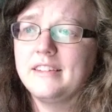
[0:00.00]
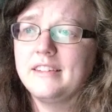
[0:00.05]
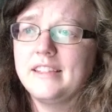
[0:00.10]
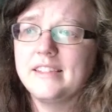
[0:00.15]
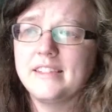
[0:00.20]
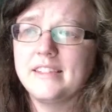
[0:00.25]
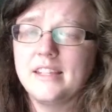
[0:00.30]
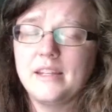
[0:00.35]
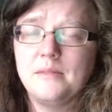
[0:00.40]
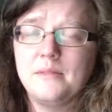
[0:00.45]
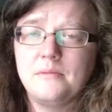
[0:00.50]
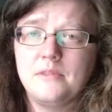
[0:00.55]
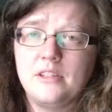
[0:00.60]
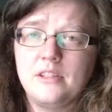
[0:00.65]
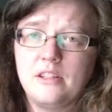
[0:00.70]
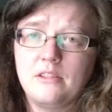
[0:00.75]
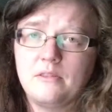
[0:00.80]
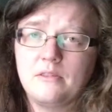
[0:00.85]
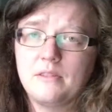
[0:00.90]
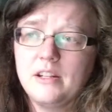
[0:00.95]
these same
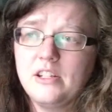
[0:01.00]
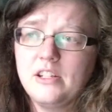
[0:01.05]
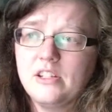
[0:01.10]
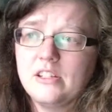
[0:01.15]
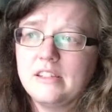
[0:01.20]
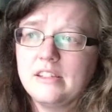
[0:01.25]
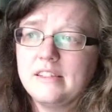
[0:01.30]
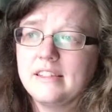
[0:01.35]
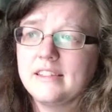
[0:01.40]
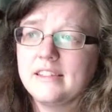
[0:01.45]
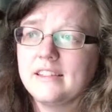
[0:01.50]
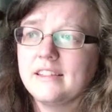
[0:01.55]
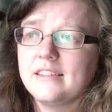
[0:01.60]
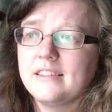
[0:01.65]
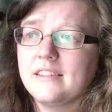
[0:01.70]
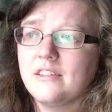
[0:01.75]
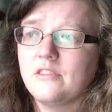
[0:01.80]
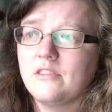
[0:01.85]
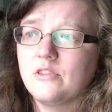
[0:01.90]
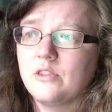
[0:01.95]
generations is
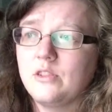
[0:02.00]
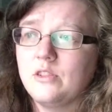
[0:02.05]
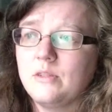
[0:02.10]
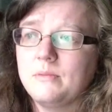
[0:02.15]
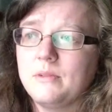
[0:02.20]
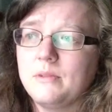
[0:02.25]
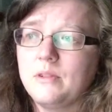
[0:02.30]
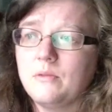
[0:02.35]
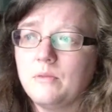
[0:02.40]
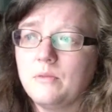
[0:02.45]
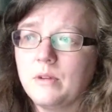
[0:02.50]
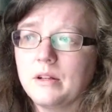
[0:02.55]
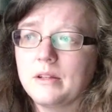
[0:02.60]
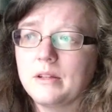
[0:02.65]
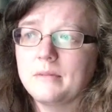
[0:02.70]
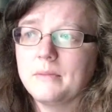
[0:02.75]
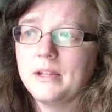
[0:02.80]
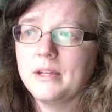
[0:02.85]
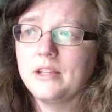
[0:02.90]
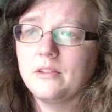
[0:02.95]
considered stupid to work
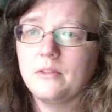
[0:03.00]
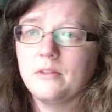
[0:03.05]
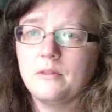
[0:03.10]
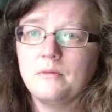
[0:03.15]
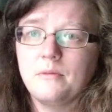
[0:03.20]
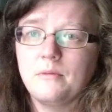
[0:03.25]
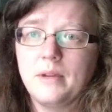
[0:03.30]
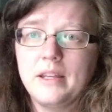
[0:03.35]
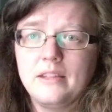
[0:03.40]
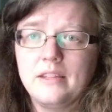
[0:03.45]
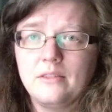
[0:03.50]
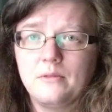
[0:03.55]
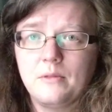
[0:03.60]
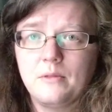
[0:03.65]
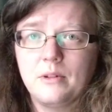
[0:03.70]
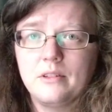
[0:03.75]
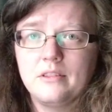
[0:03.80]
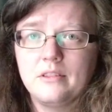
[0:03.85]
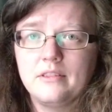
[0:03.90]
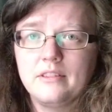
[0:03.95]
and make your own way in the
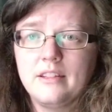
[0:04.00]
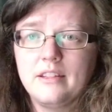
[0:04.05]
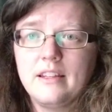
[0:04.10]
world.